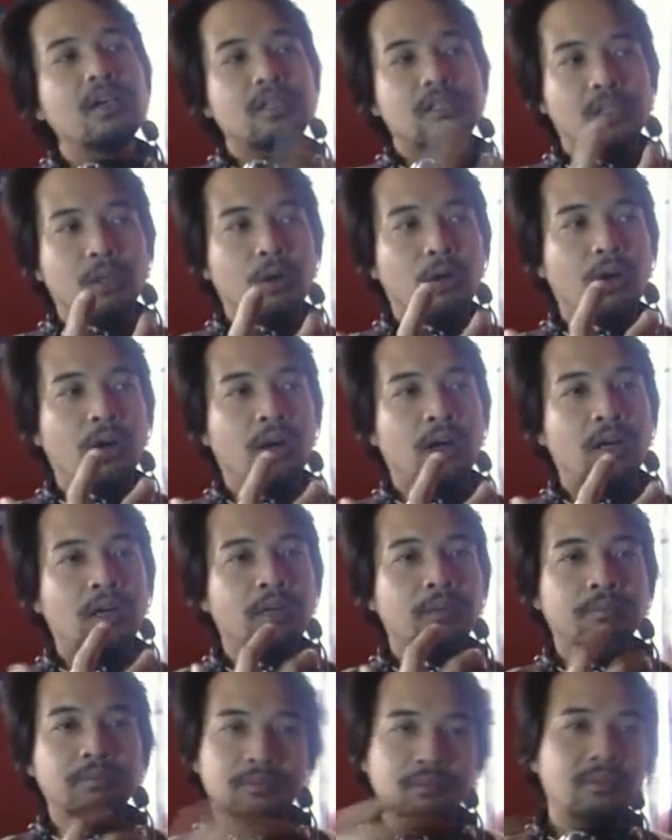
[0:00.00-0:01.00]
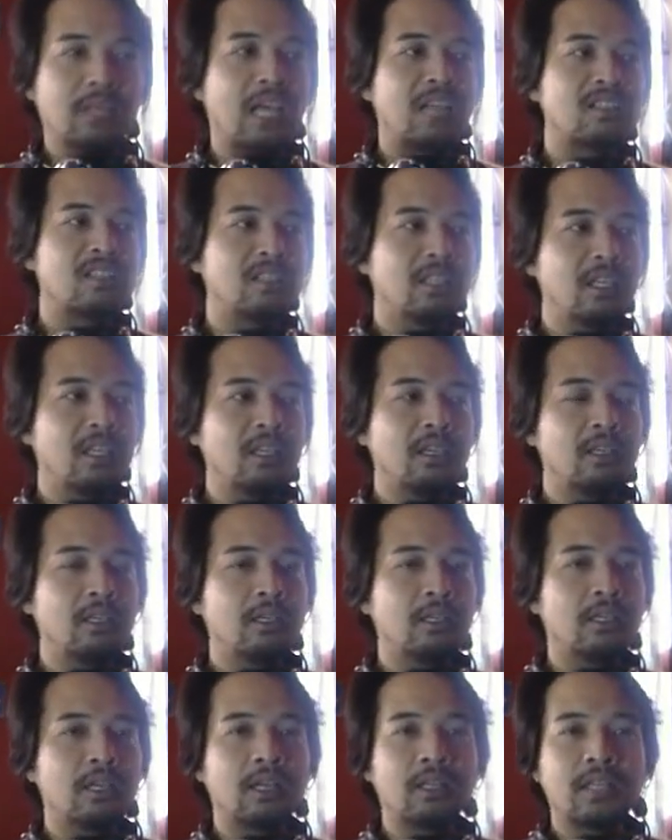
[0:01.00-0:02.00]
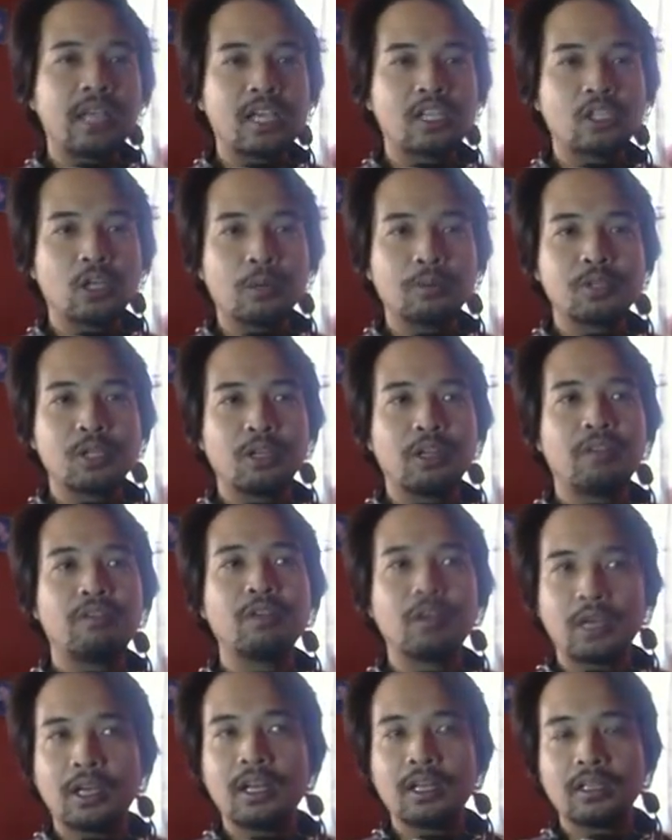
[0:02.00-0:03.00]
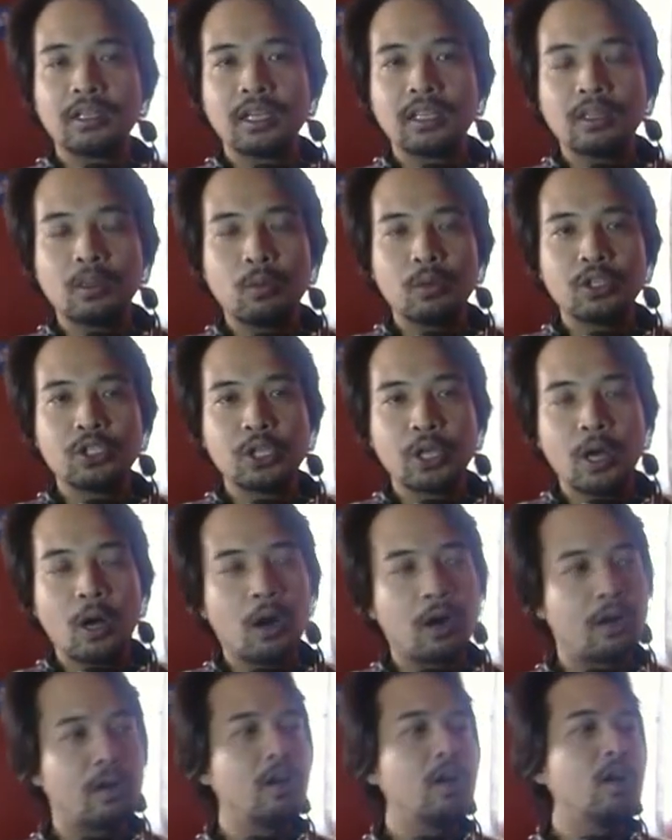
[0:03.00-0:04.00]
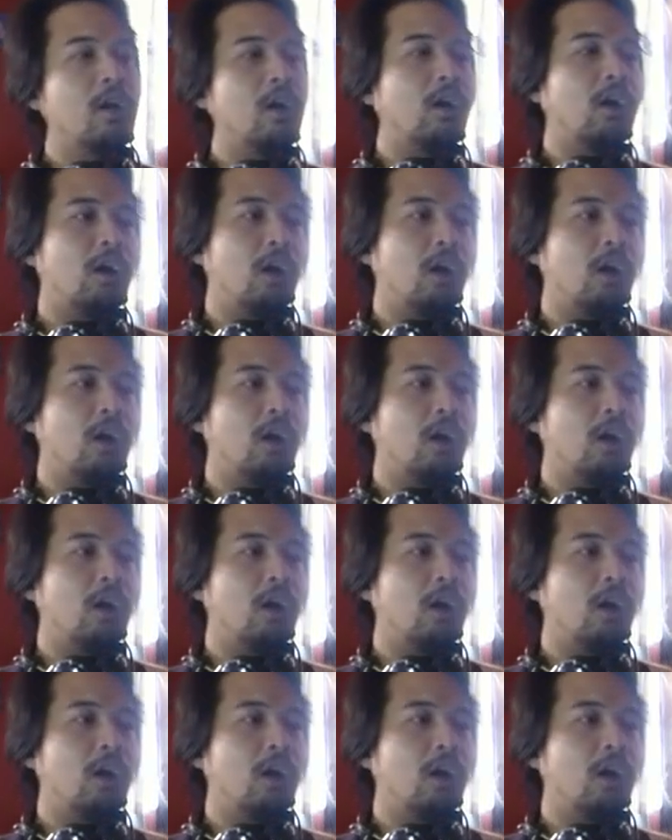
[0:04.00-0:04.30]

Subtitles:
So that's the next option if you cannot get the witching R.